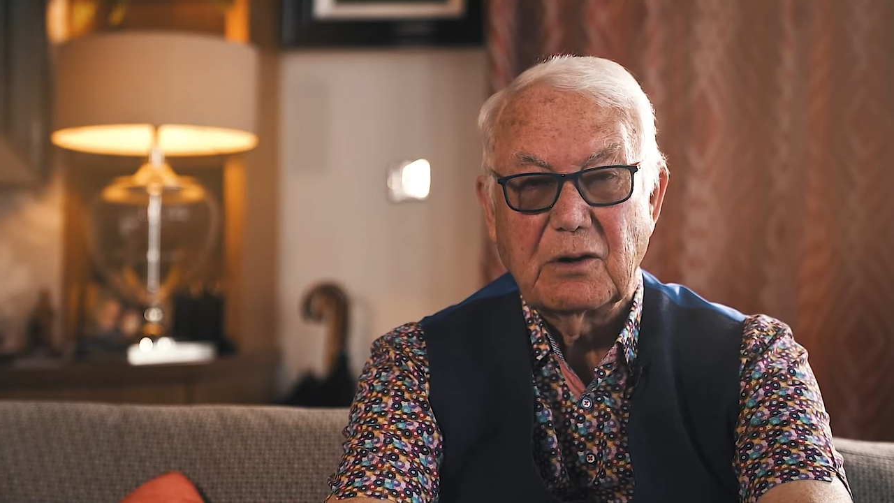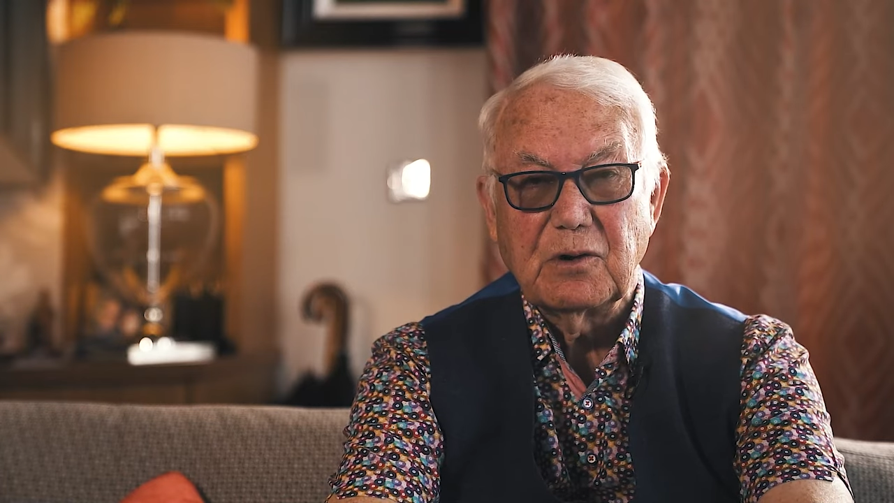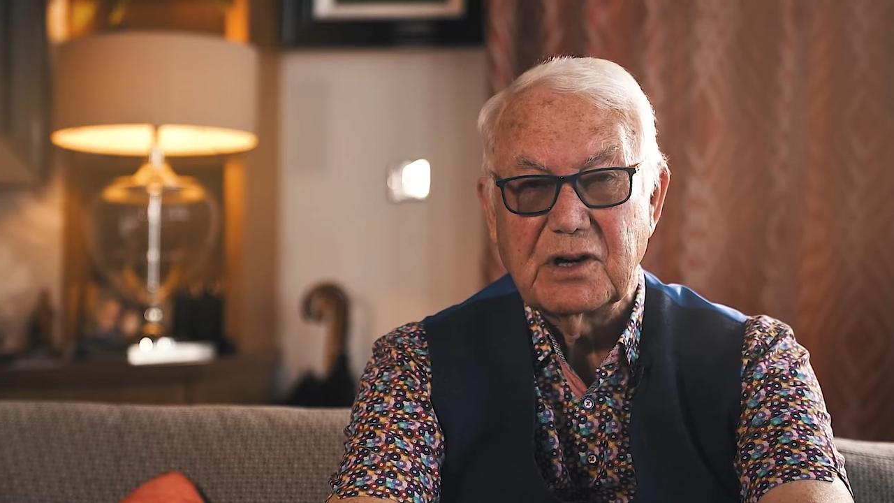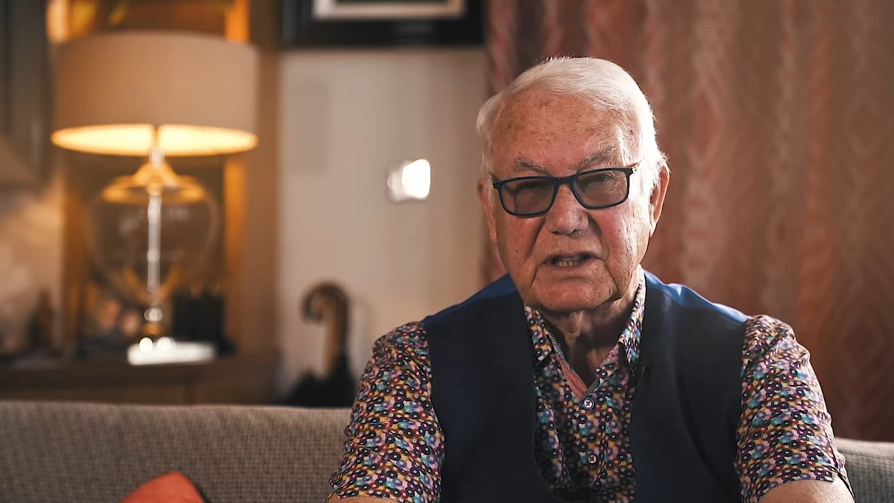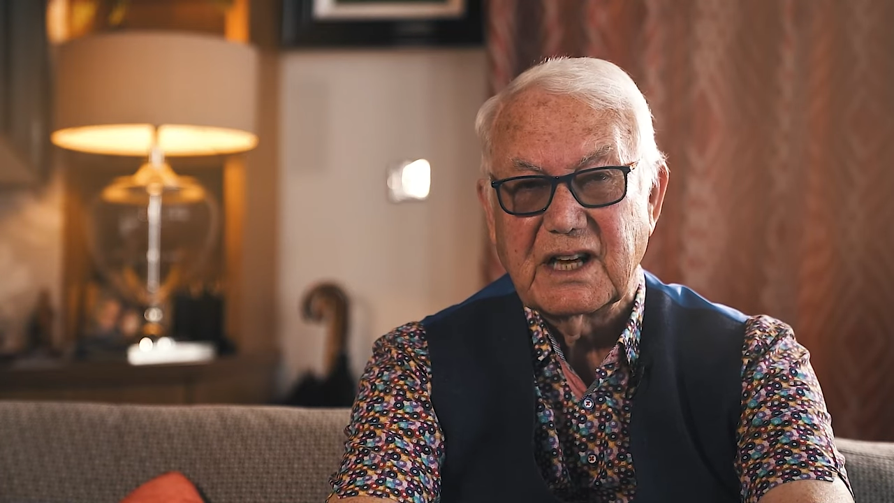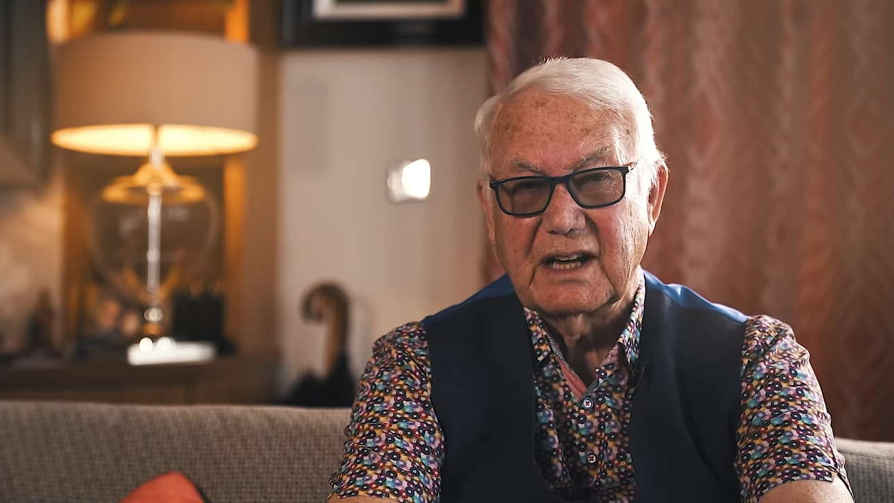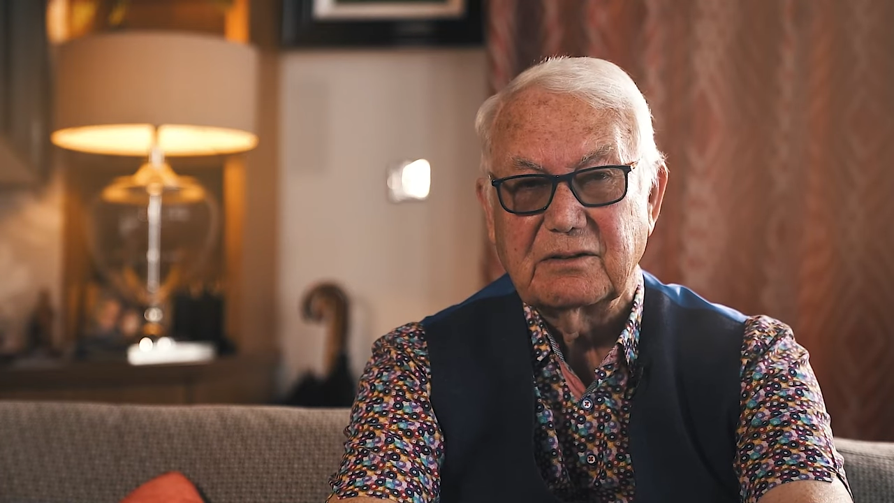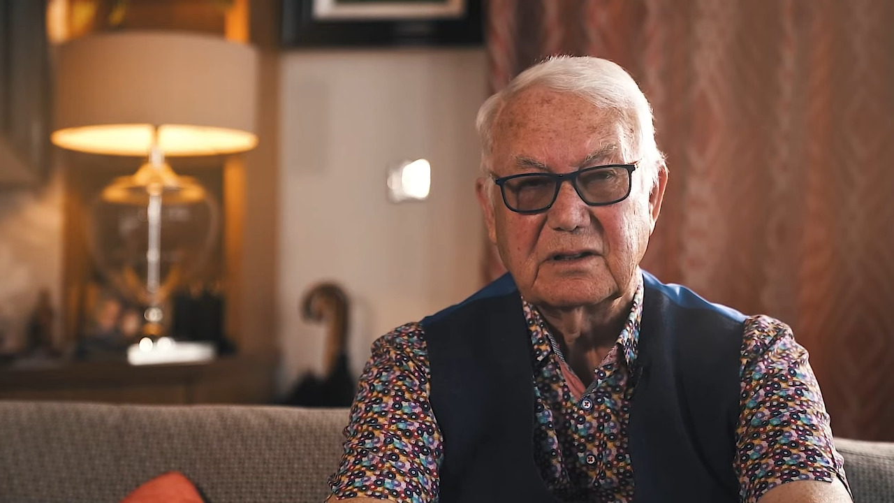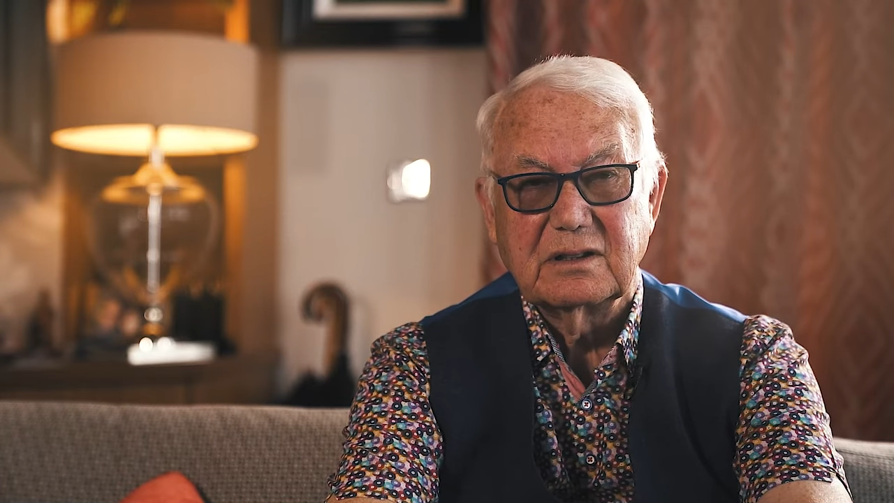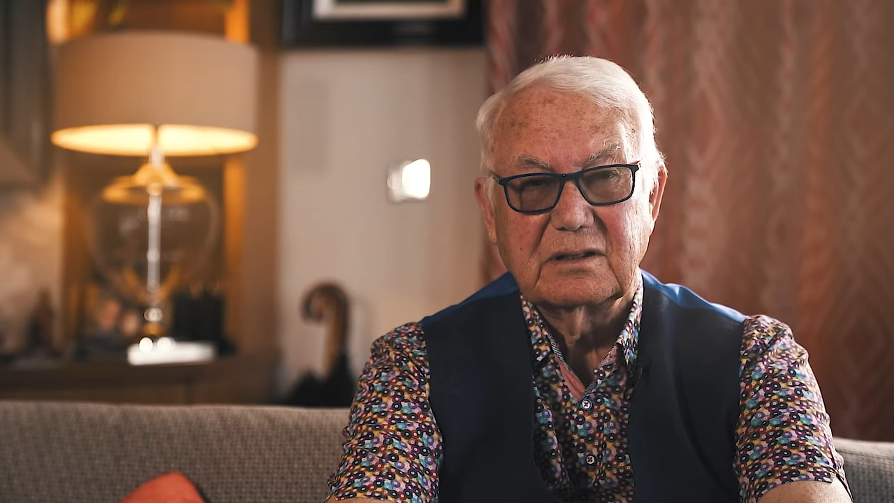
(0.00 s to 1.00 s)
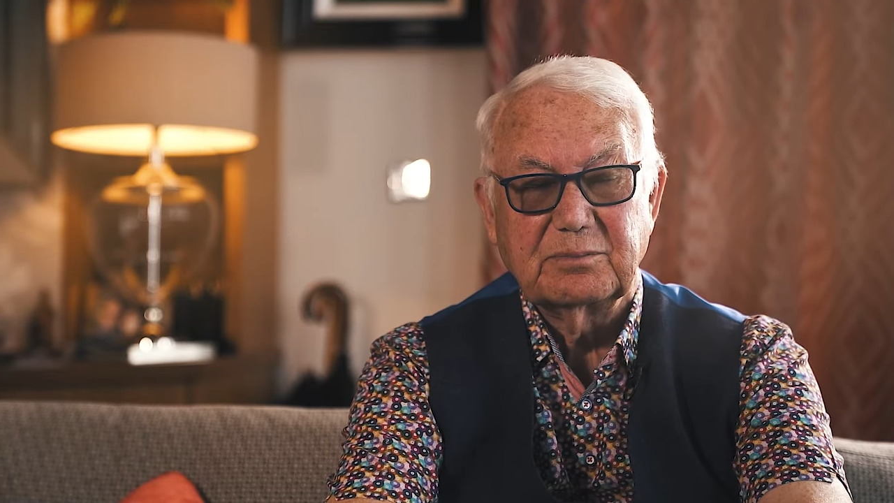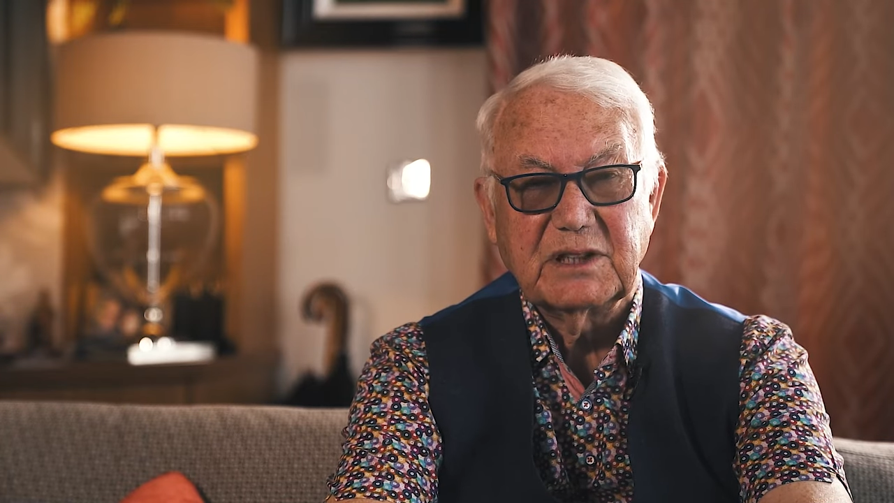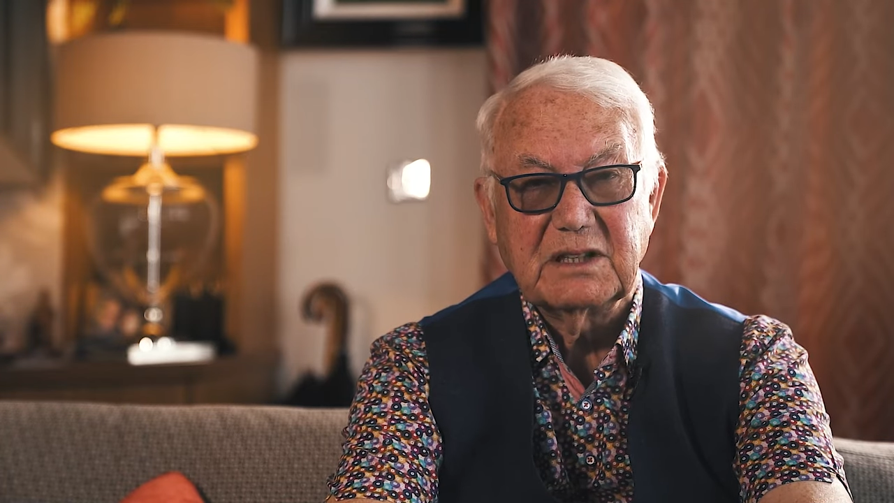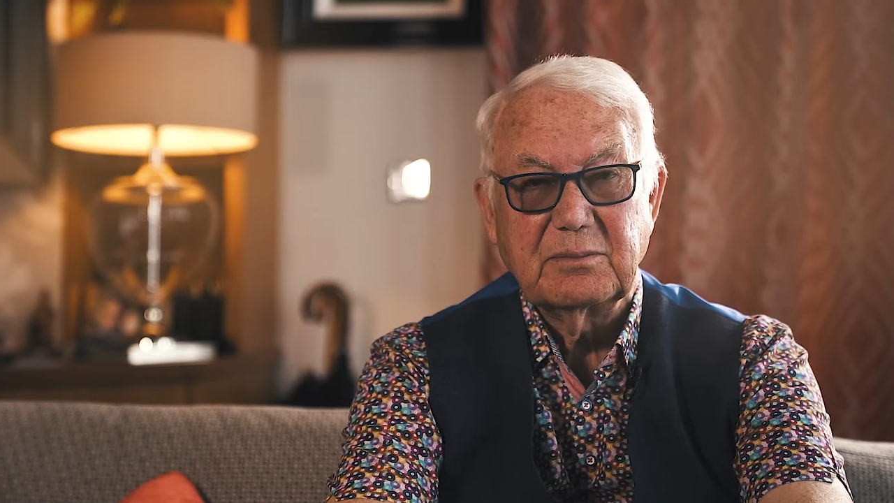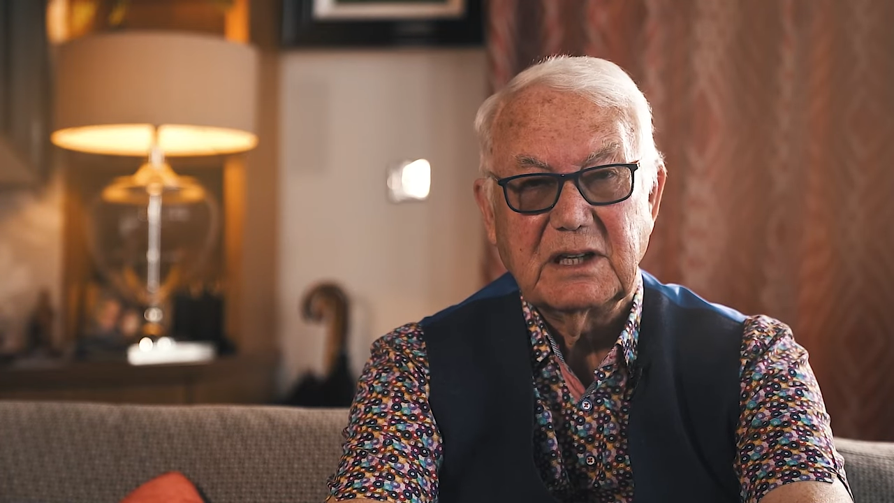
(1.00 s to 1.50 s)
worked at had
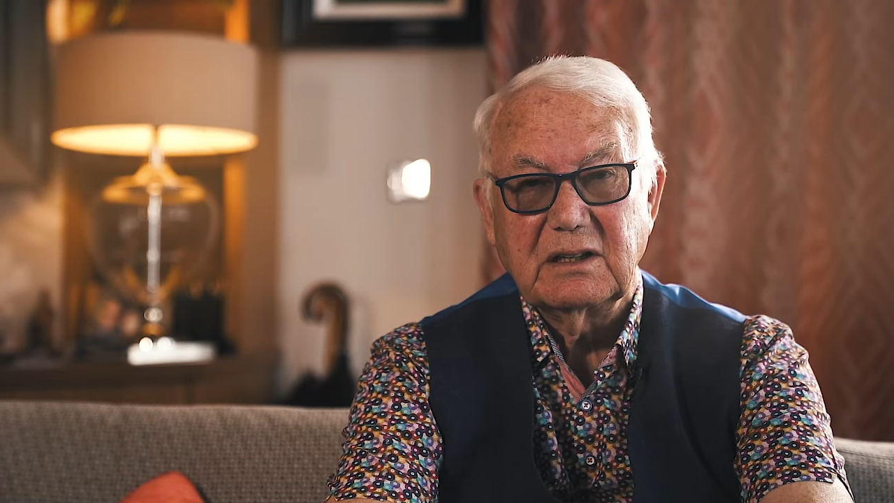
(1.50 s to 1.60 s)
been,